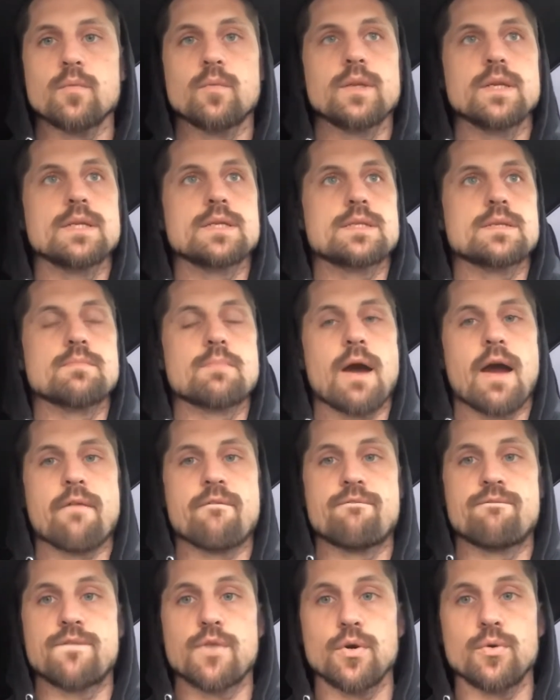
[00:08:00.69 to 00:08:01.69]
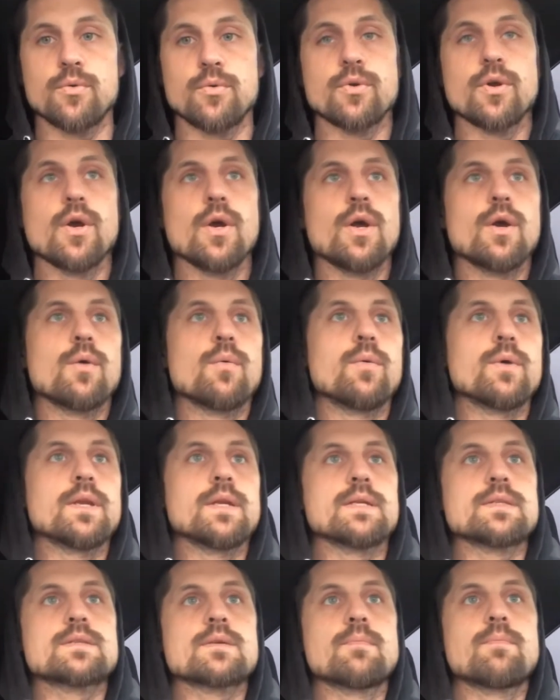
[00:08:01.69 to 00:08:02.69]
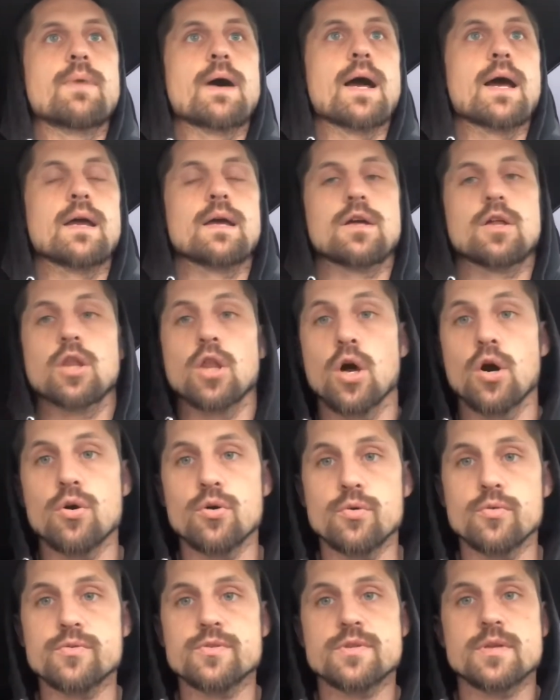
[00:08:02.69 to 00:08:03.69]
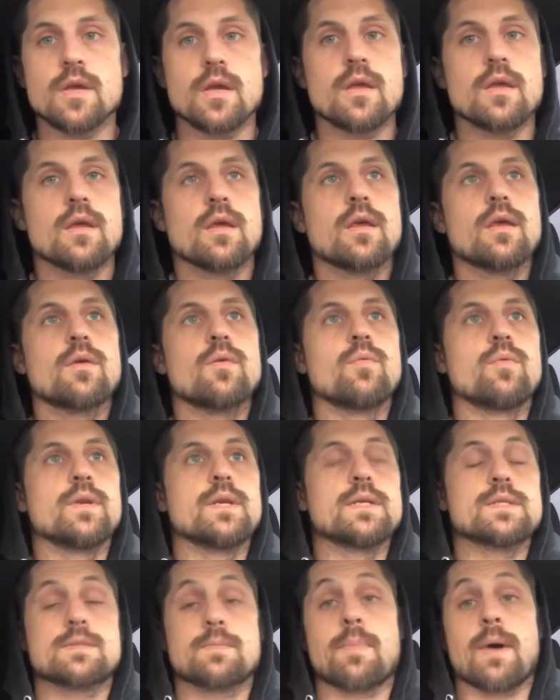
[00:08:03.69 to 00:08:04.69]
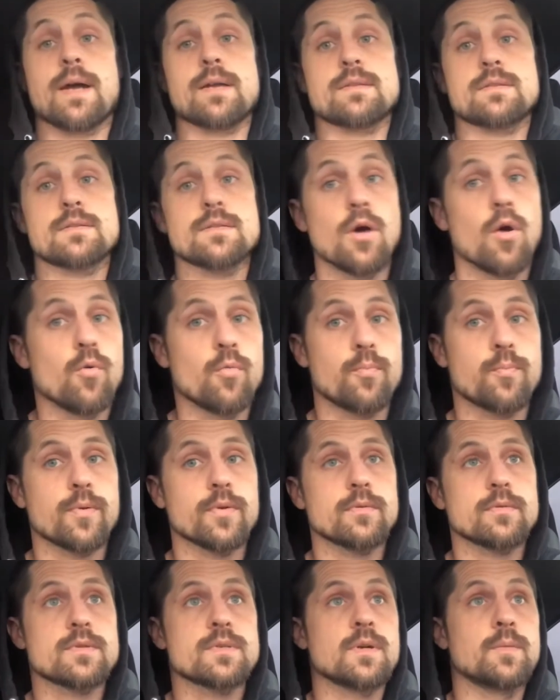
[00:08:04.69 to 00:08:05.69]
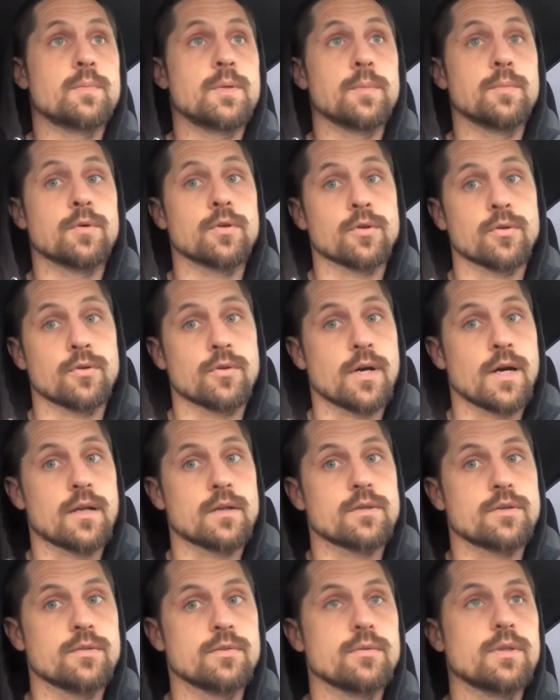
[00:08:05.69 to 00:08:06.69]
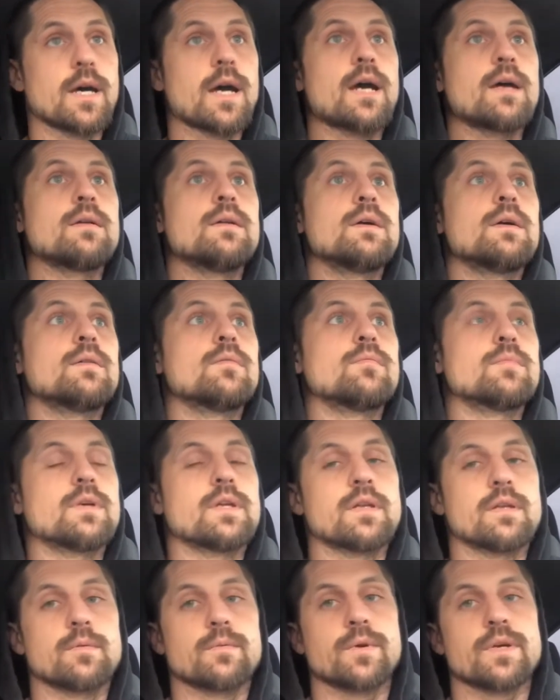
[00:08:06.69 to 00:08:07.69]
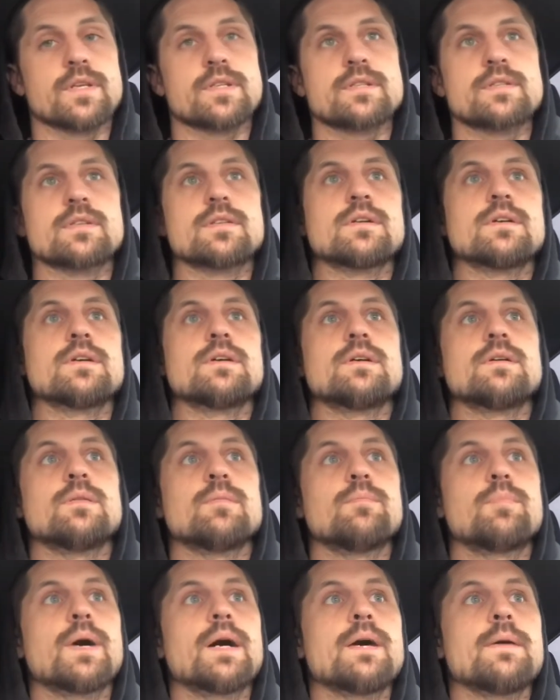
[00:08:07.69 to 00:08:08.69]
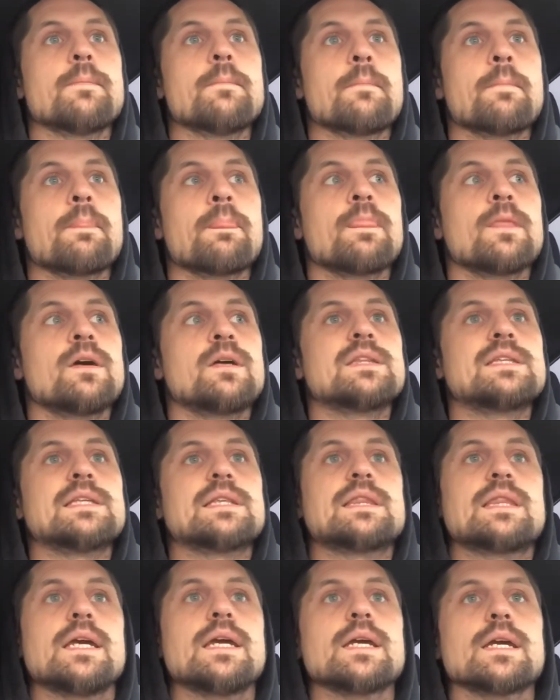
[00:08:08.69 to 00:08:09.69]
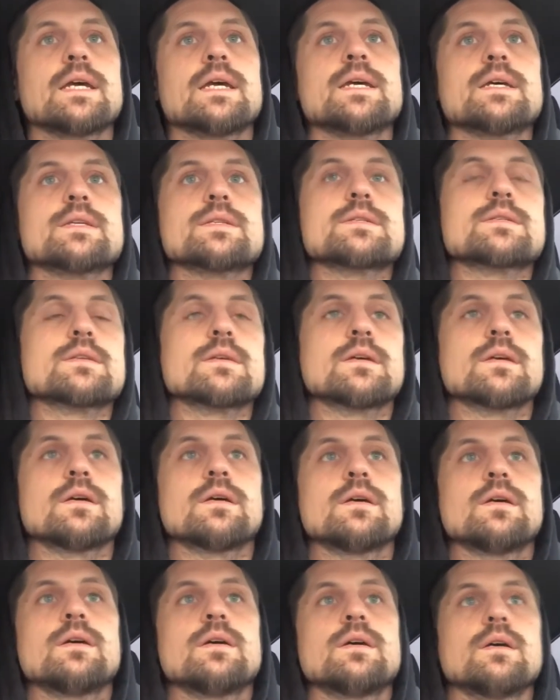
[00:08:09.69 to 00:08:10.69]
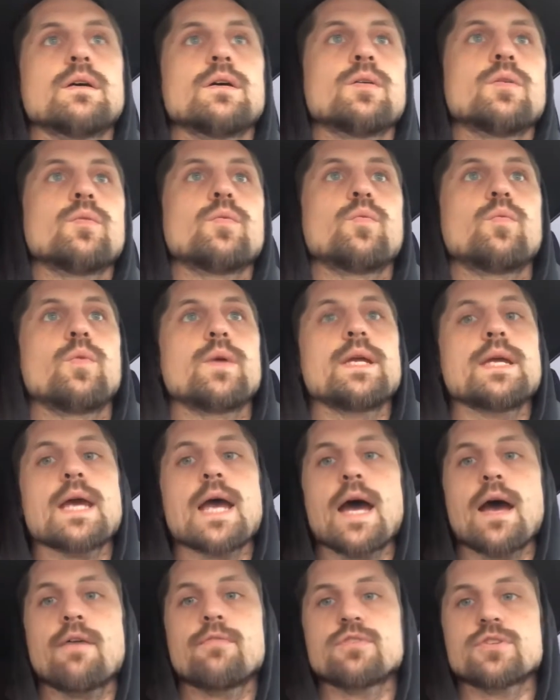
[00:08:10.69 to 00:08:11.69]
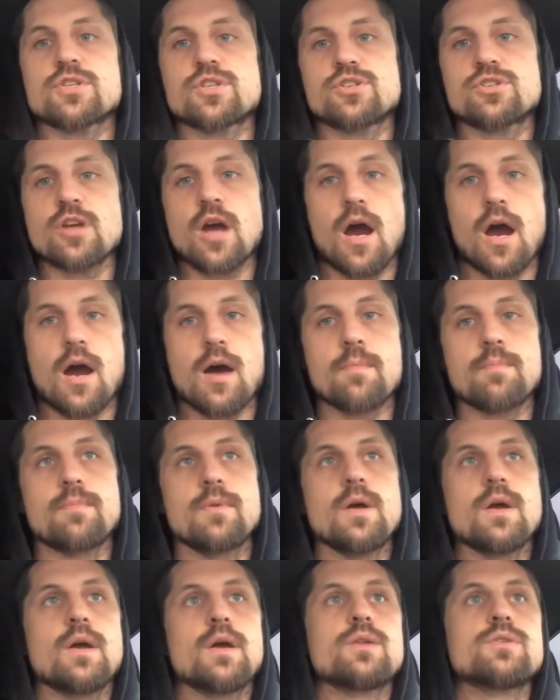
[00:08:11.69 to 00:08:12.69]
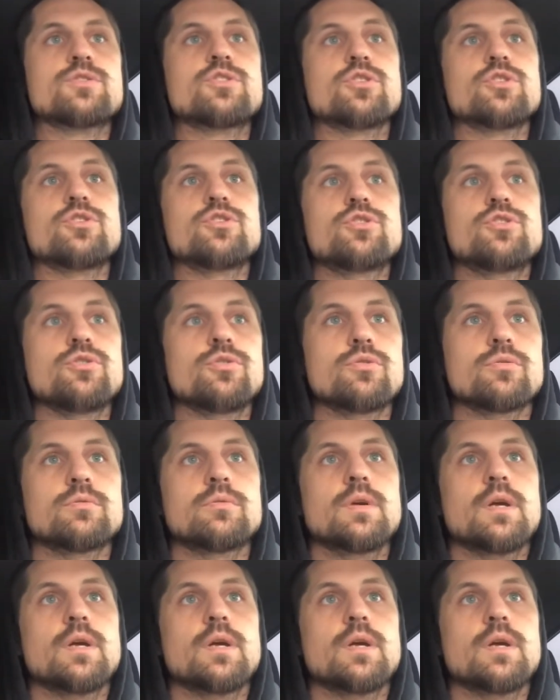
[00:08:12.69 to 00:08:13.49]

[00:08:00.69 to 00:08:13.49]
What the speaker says: We need to buy food. We need to buy clothes. We need to buy soap. Some people don't know how to do that. Anyways, but the thing is, we have a job to do.